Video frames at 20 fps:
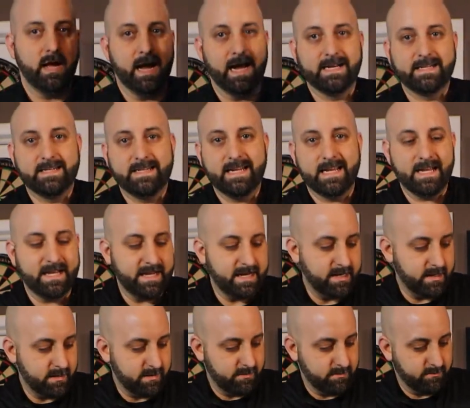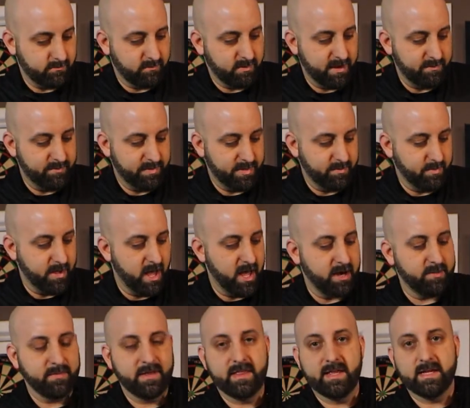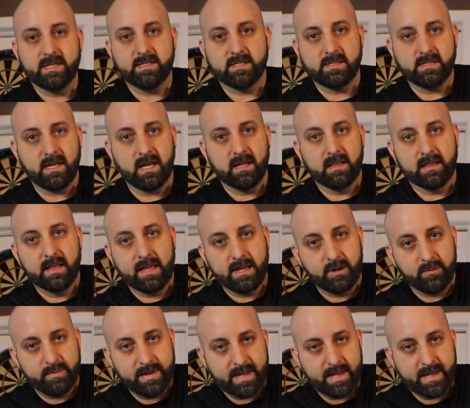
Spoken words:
I did rip the bottom of this a little